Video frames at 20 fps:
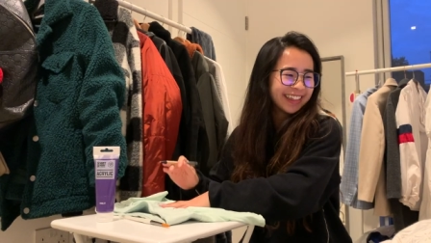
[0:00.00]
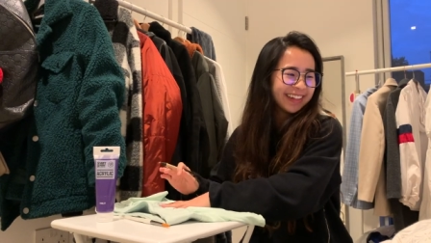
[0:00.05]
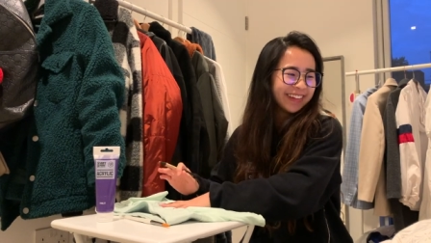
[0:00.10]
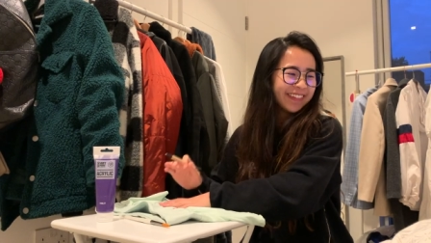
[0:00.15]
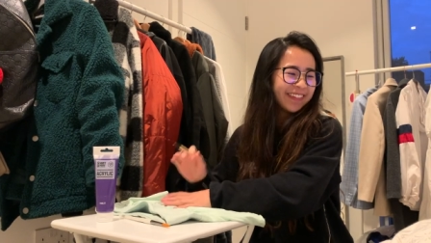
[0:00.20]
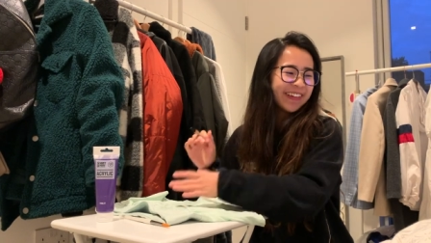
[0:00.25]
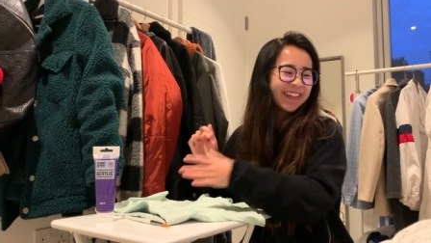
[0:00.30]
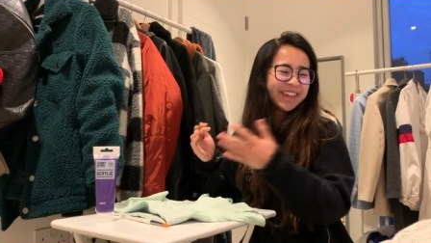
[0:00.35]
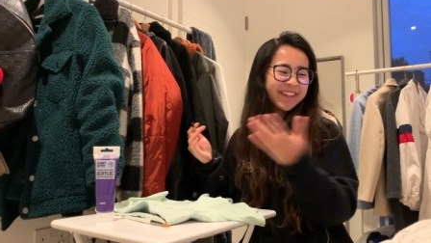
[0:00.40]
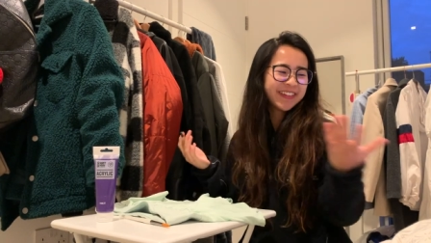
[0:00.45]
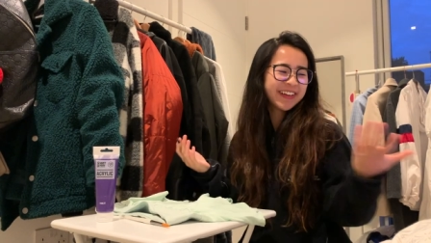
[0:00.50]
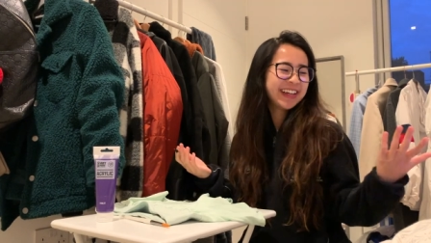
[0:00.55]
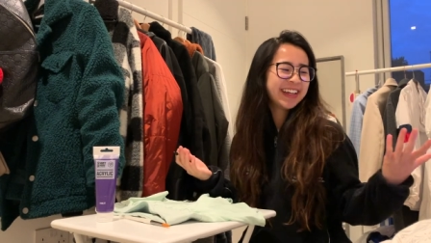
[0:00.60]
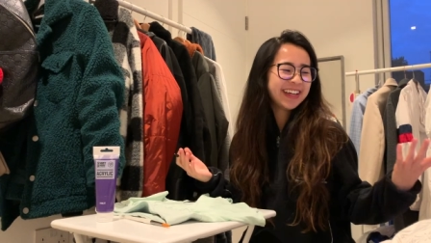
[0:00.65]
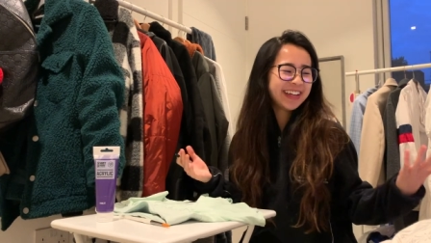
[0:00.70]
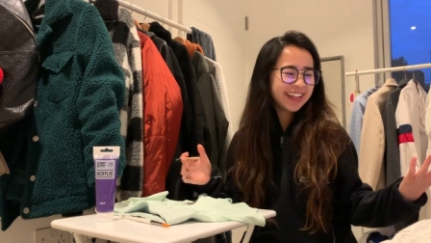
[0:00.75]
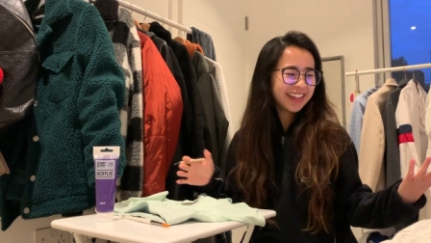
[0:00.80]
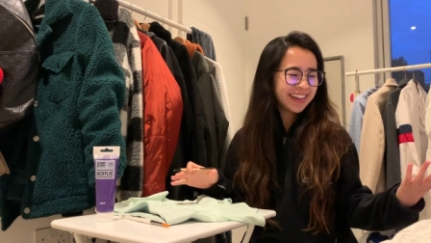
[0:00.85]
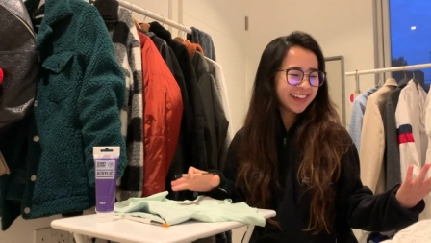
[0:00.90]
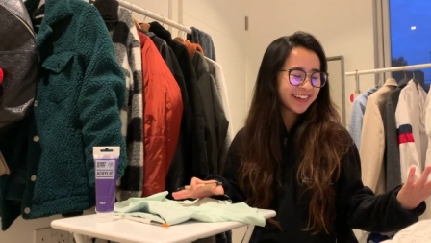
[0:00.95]
Wait, but
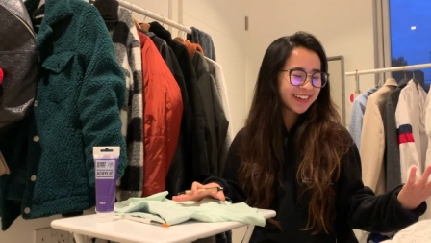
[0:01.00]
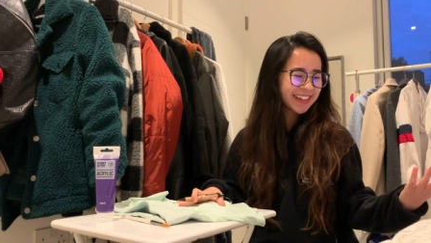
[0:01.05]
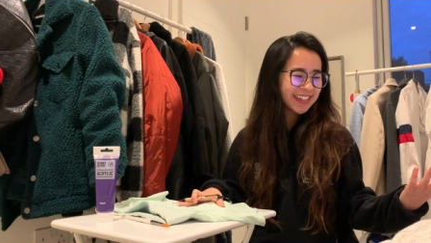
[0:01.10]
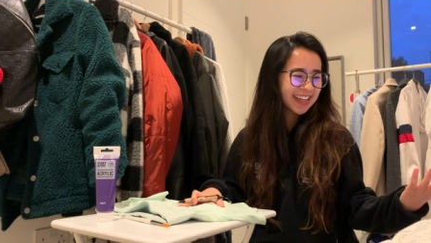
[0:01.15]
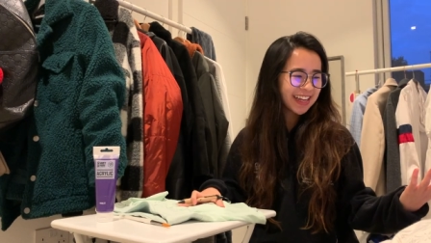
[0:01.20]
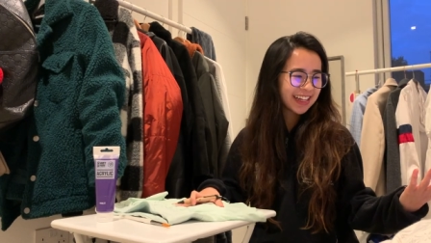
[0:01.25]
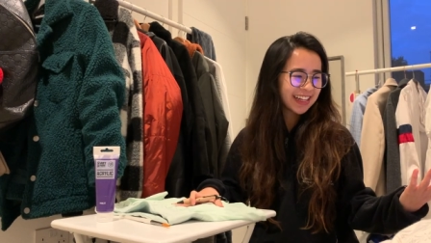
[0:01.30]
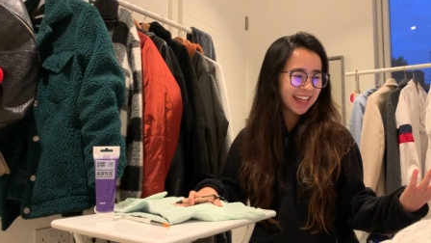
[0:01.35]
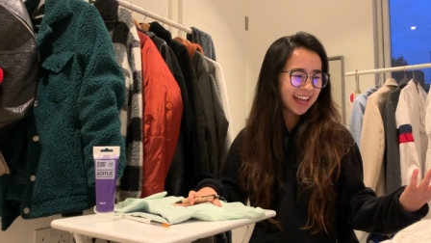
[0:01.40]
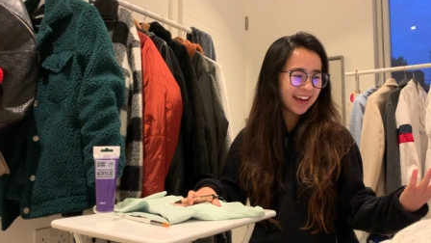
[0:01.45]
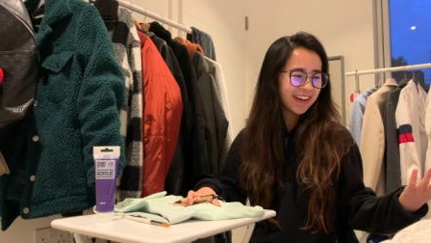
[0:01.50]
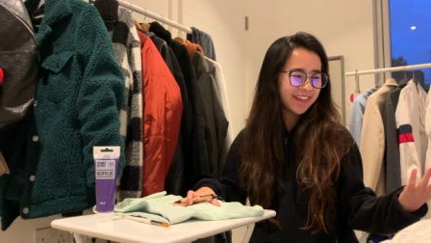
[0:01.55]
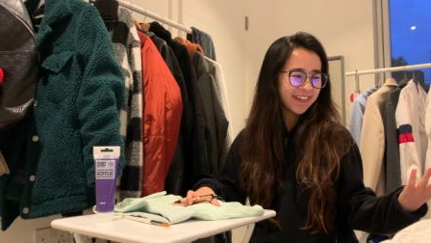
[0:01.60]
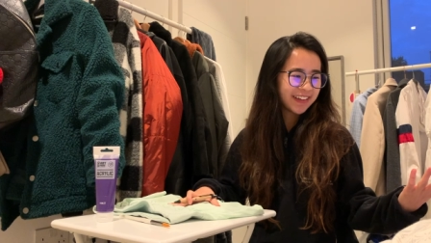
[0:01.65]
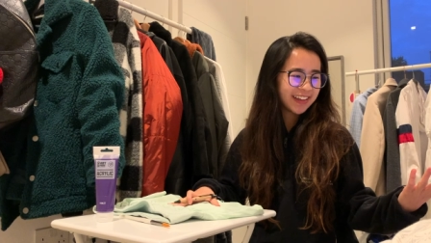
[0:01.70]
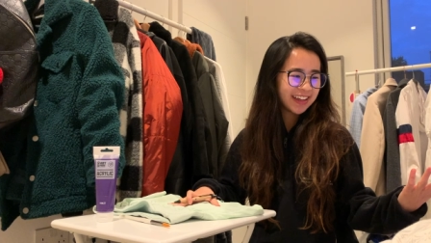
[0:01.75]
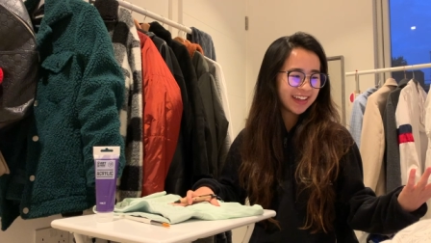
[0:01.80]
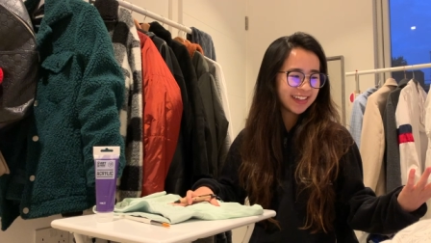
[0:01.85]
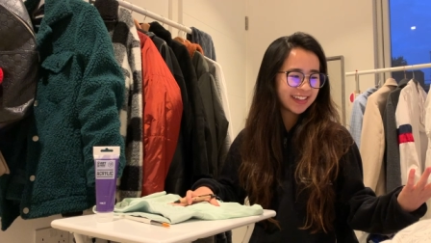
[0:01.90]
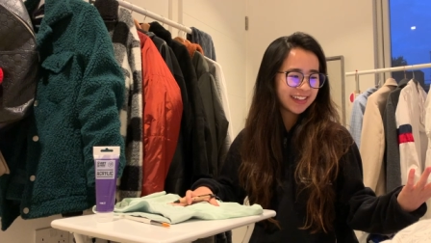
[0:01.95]
it looks like that
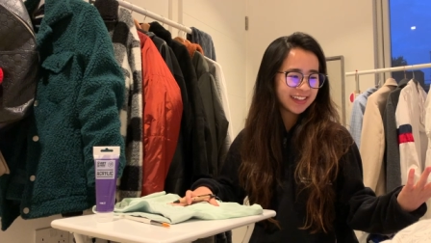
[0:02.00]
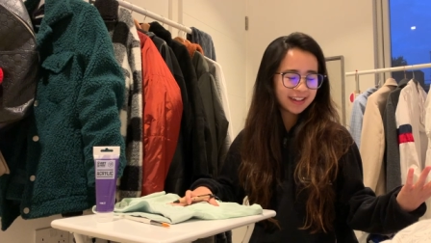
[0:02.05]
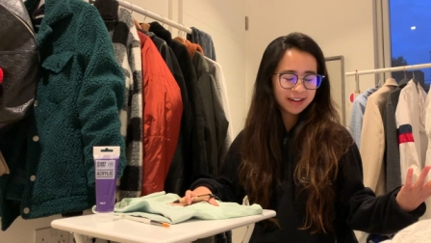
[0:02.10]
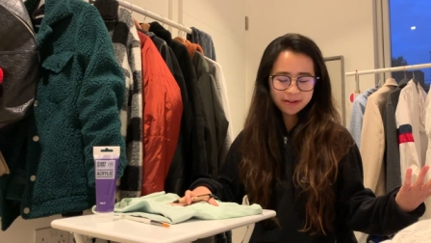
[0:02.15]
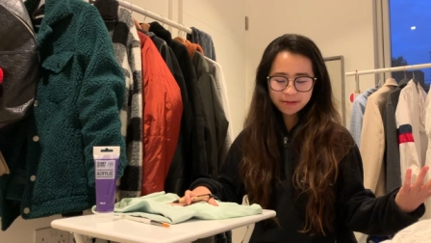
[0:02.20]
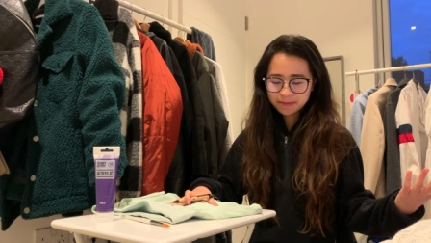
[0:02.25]
on his